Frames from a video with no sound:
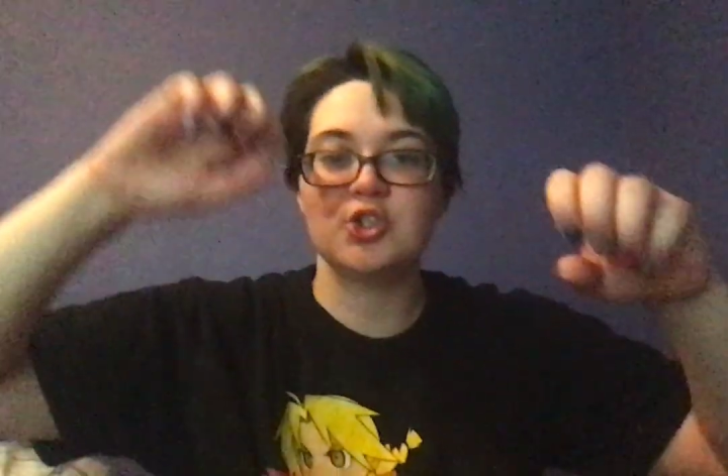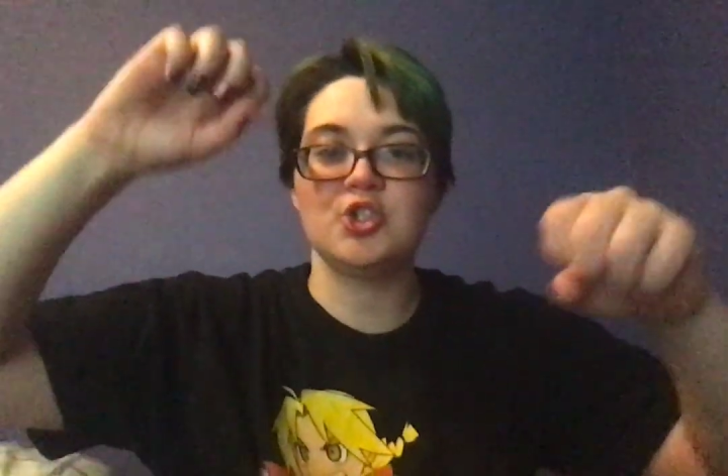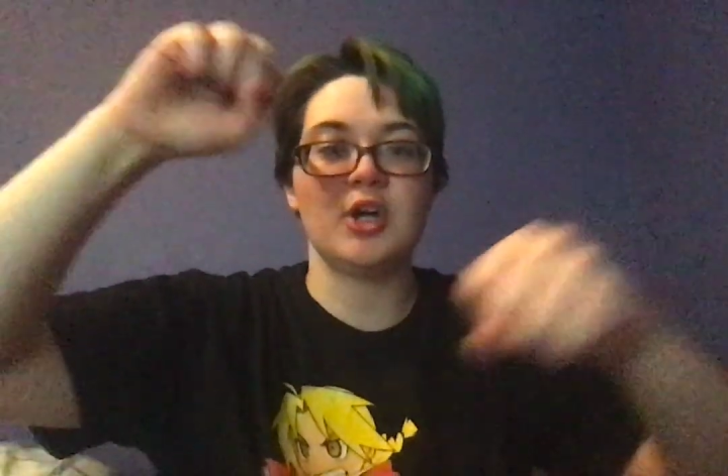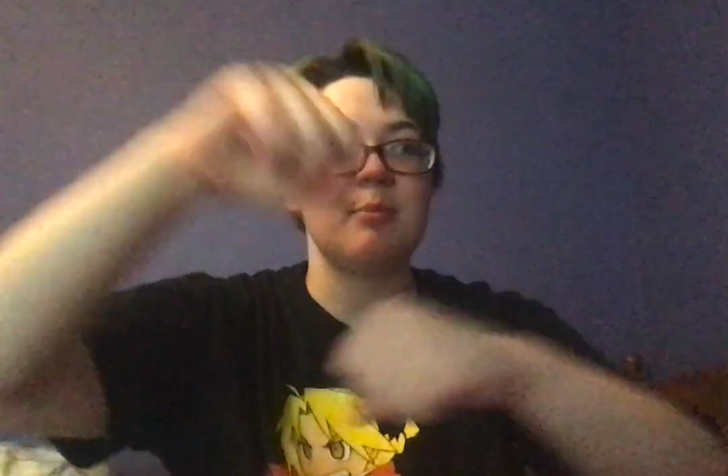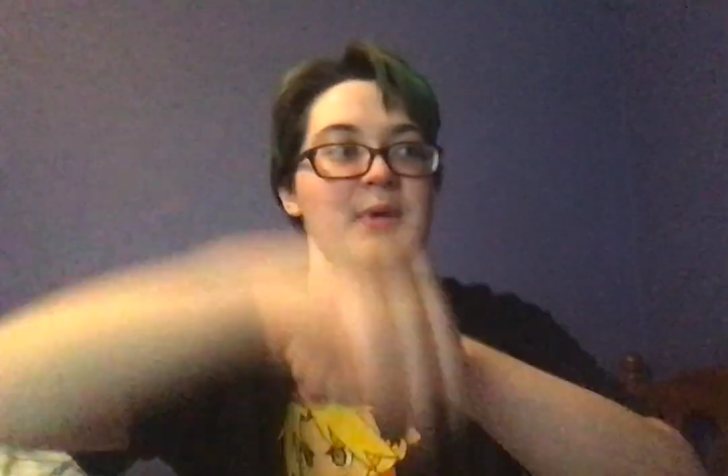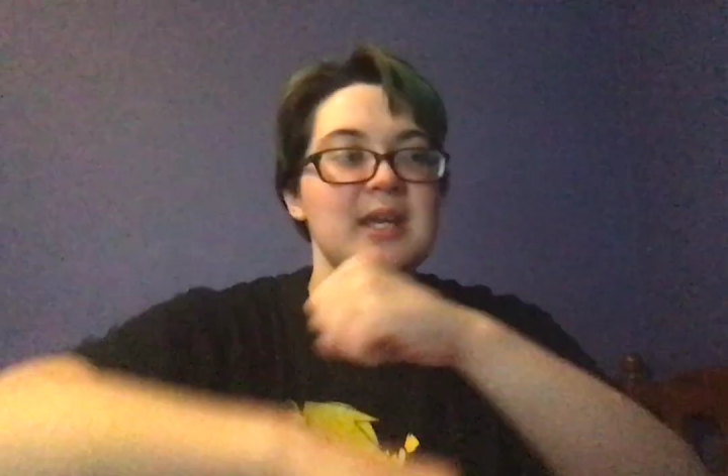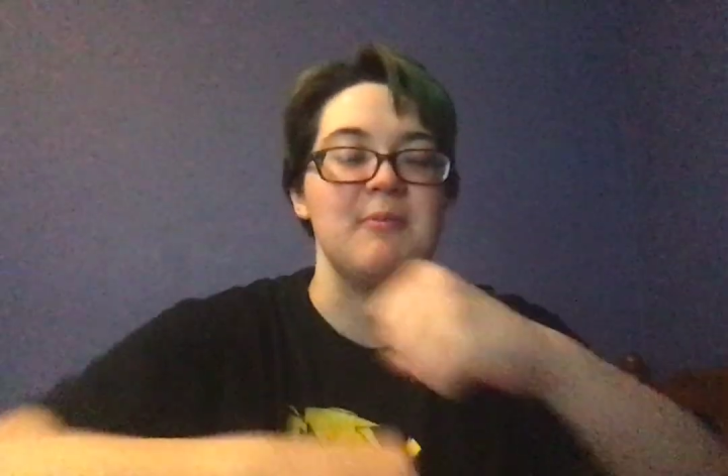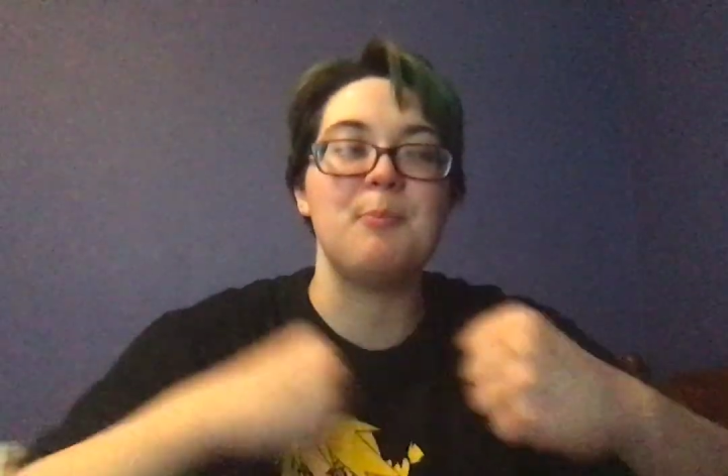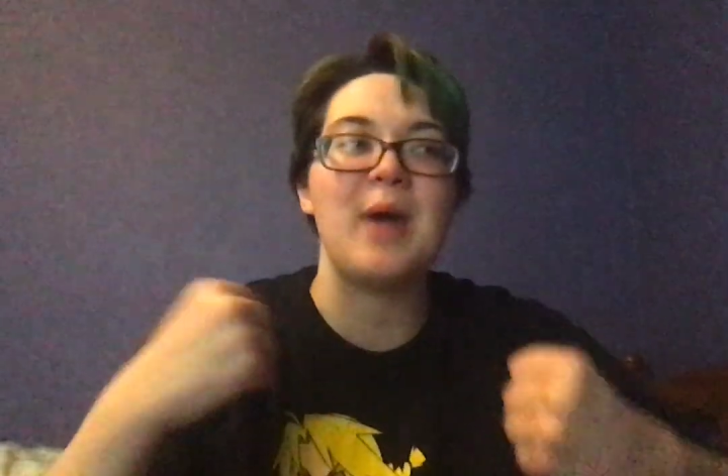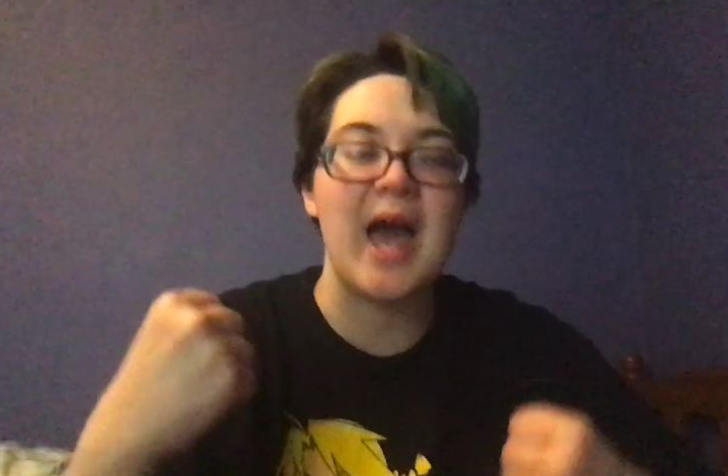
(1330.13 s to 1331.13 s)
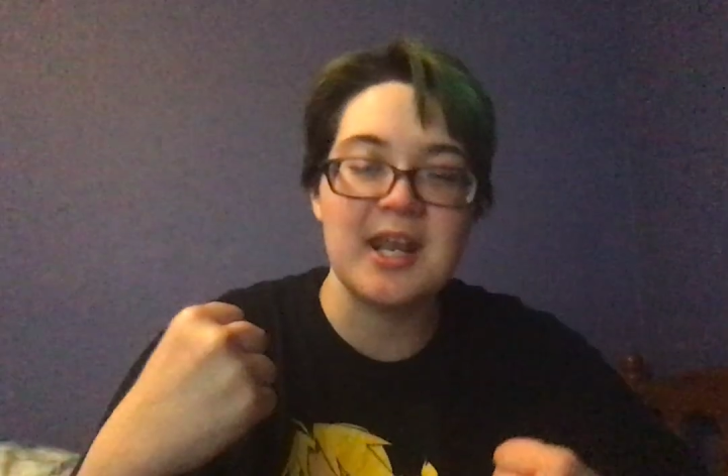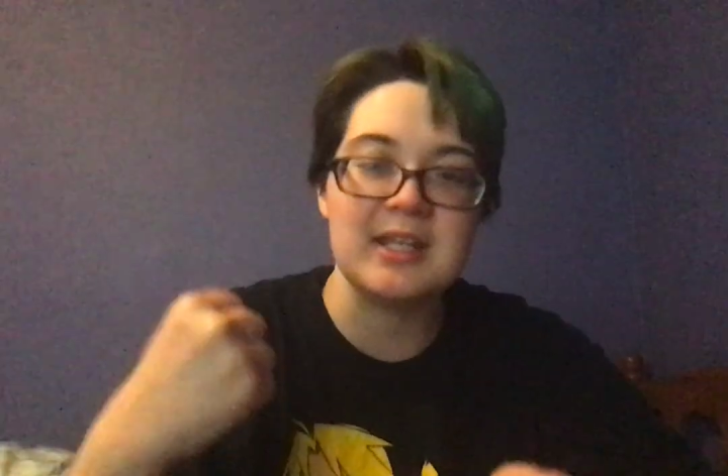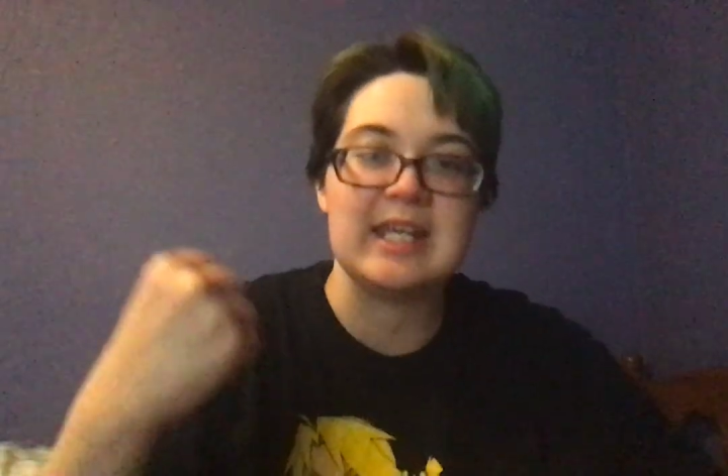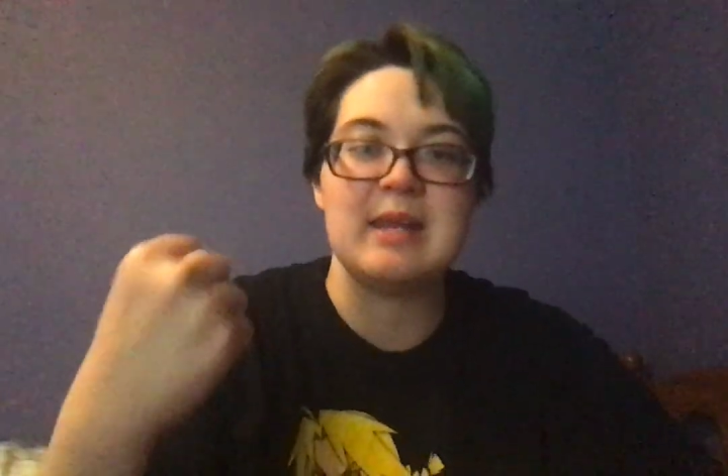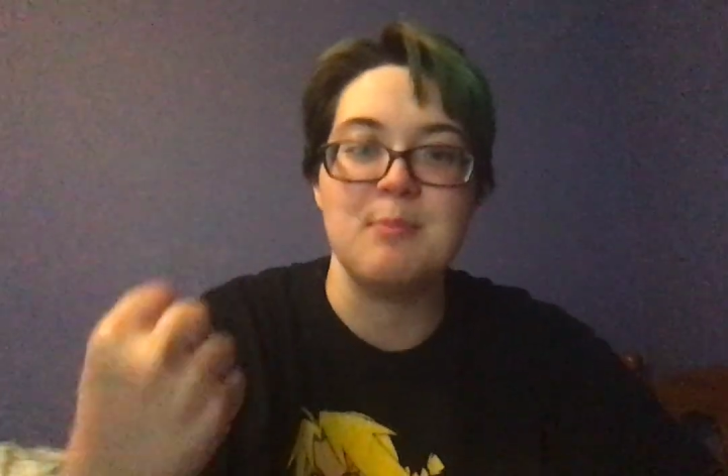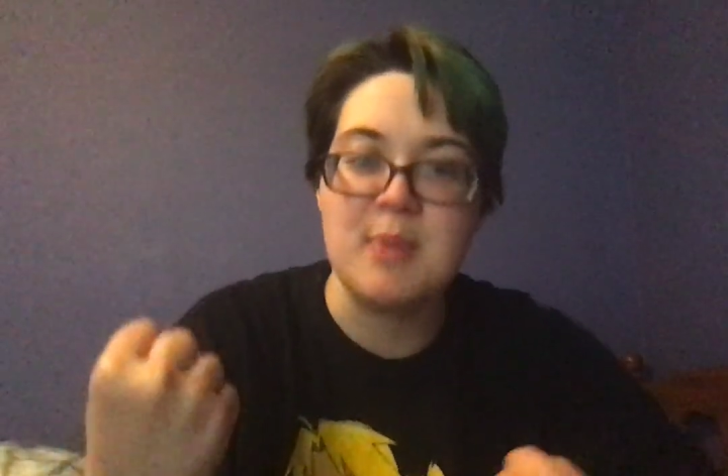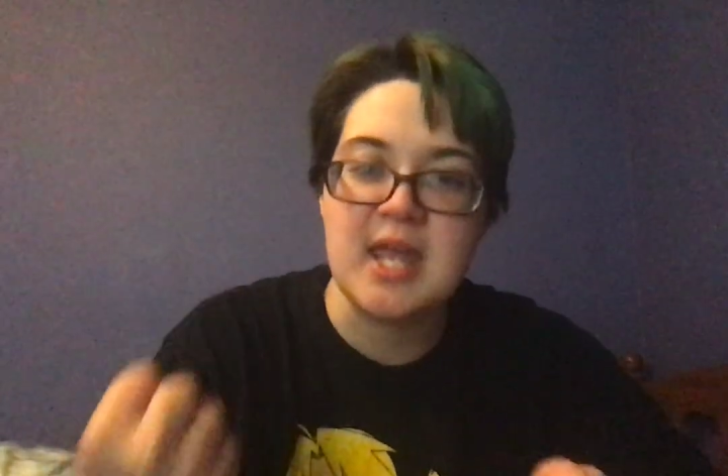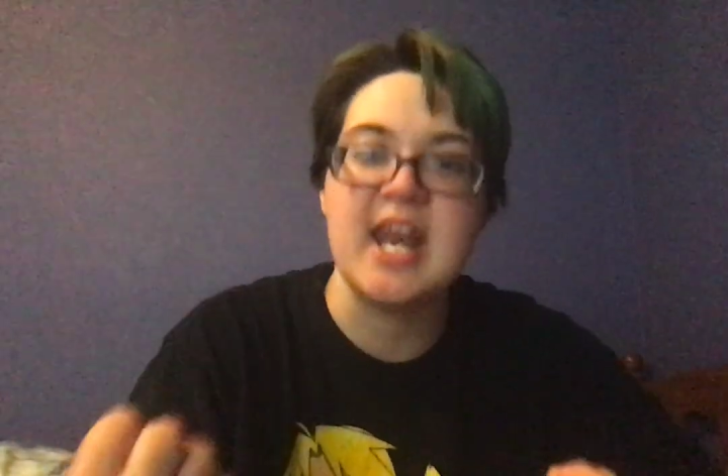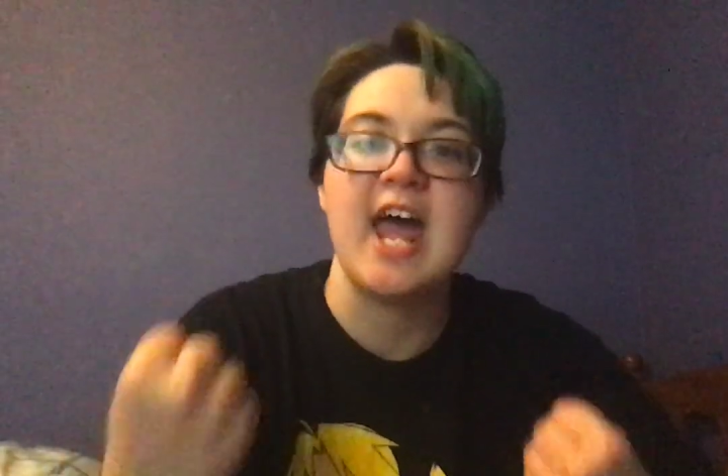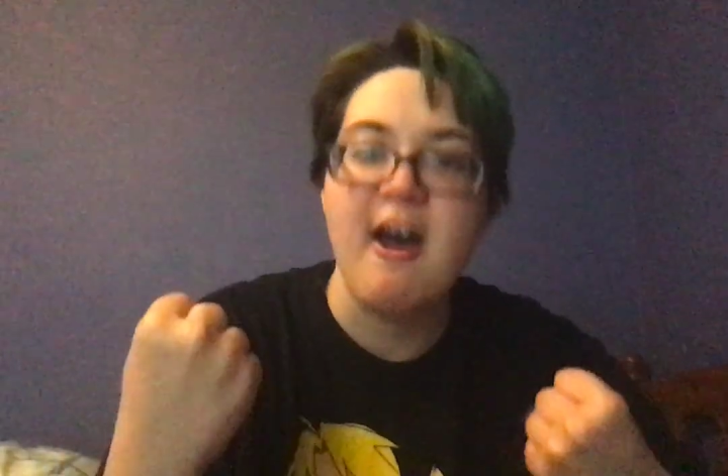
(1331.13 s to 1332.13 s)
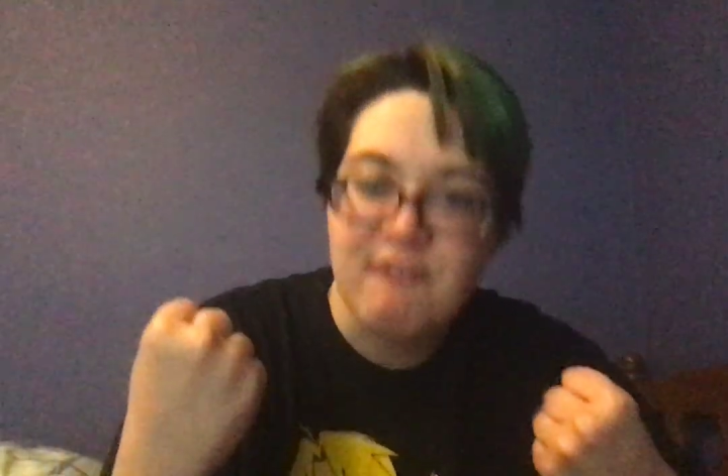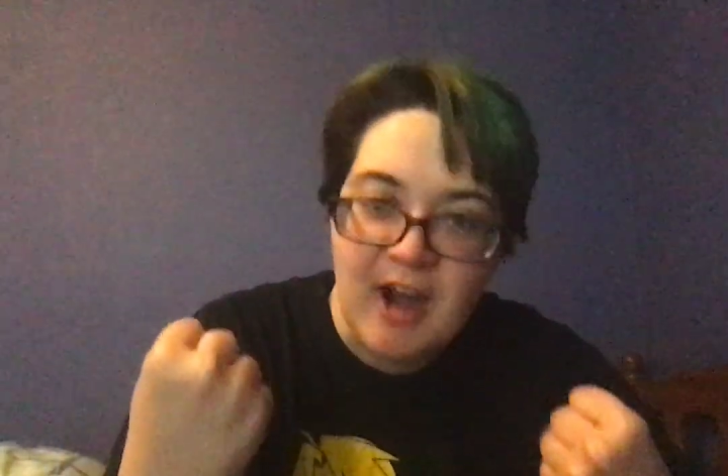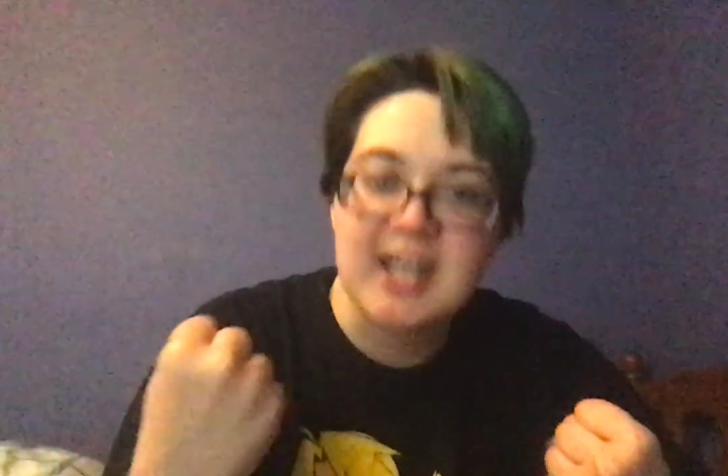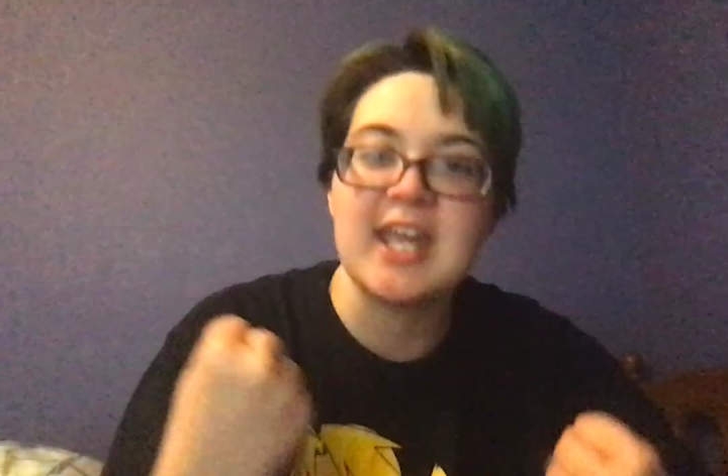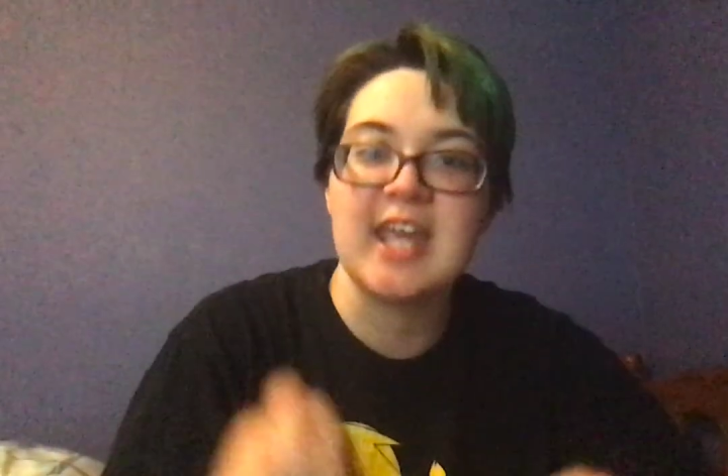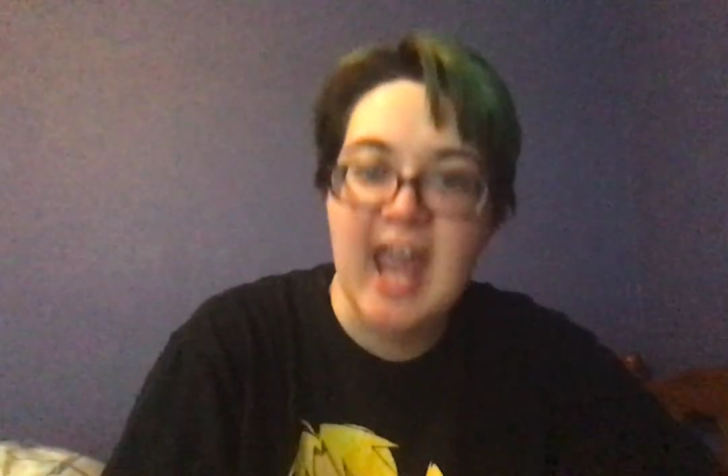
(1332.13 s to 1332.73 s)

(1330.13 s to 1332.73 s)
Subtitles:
jumping and battling in mid-fucking